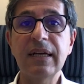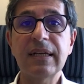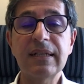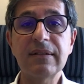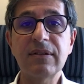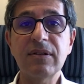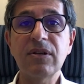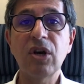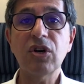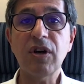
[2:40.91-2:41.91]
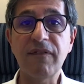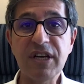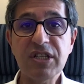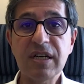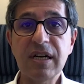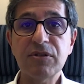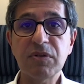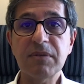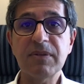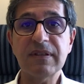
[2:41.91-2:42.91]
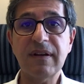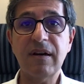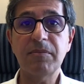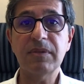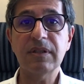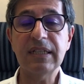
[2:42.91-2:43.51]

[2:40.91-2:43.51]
in the conventional treatment arm.